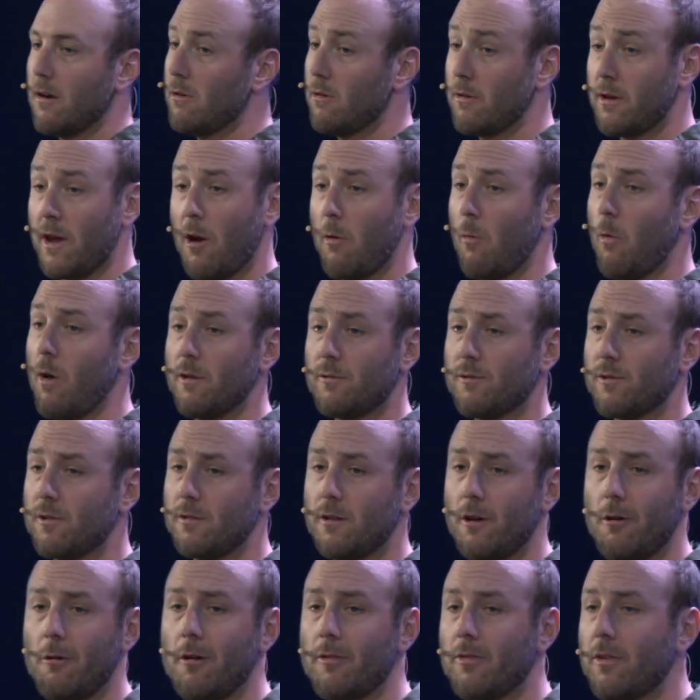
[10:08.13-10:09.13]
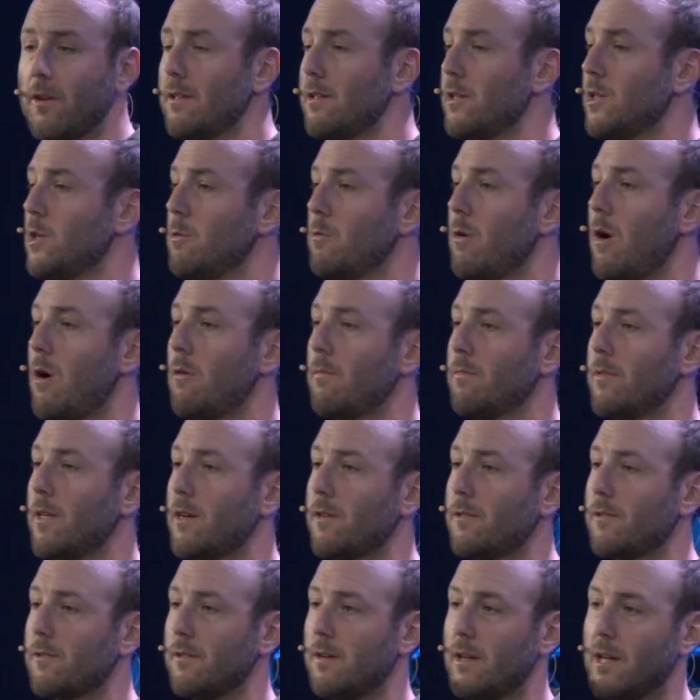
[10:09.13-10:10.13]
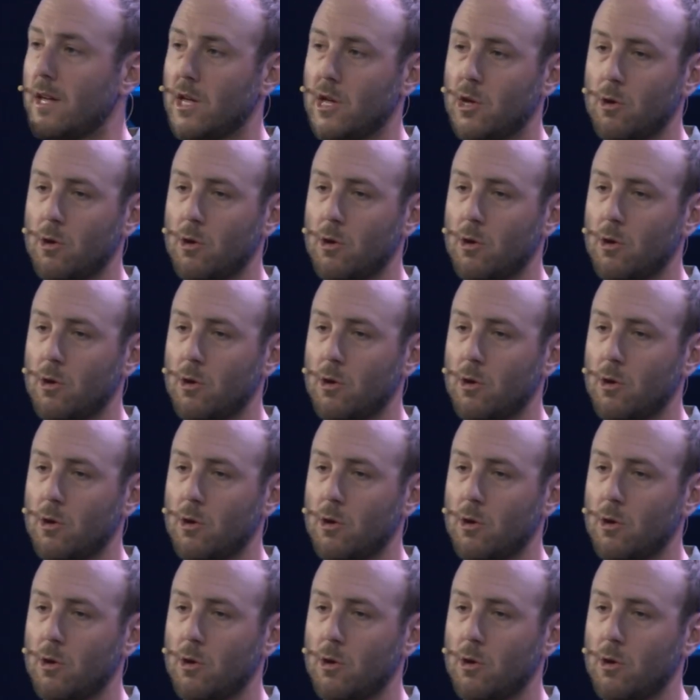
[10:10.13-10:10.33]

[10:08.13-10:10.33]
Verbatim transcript: I don't care what you do with it. You own this.